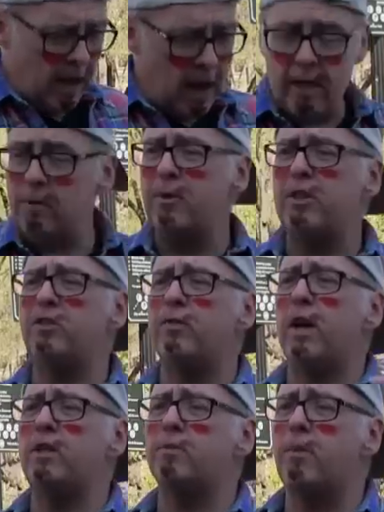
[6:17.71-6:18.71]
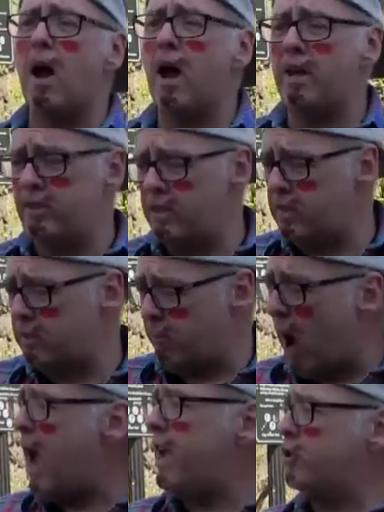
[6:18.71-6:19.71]
And the priest is very surprised and he says,
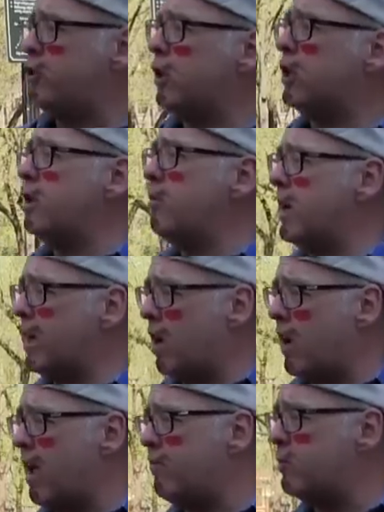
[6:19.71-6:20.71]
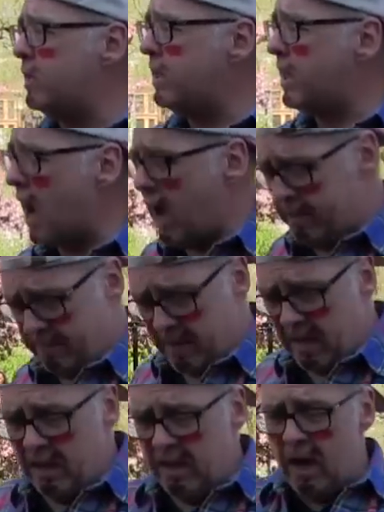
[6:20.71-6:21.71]
Brian, surely you want to go to heaven when you die.
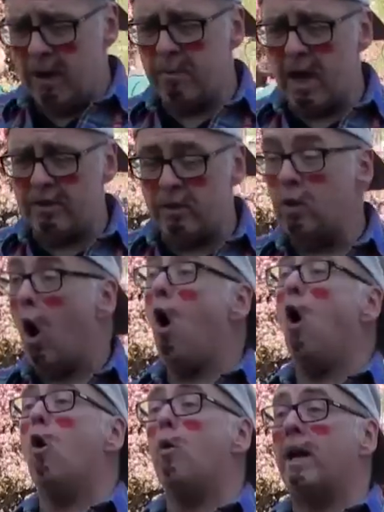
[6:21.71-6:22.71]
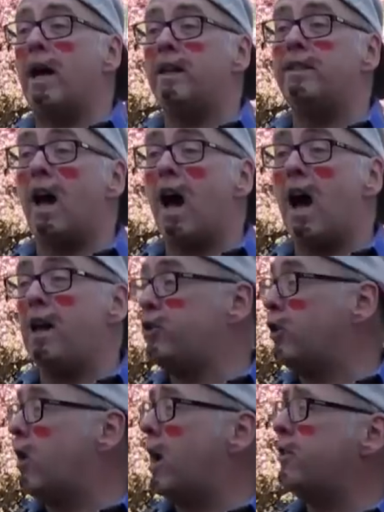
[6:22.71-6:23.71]
And Brian says, Oh, when I die,
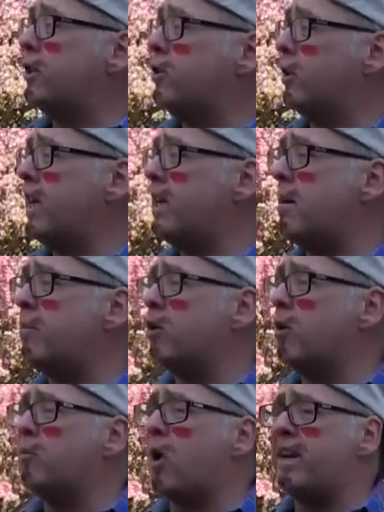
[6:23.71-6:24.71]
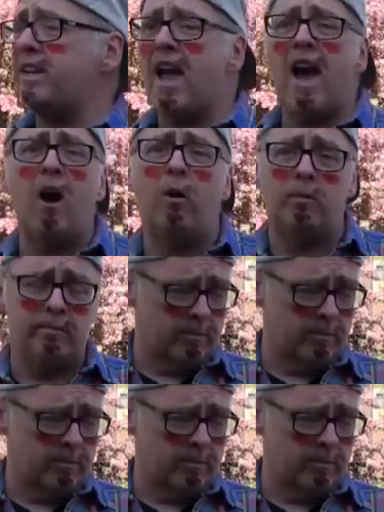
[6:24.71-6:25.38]
sure, I thought you were getting up a group right now.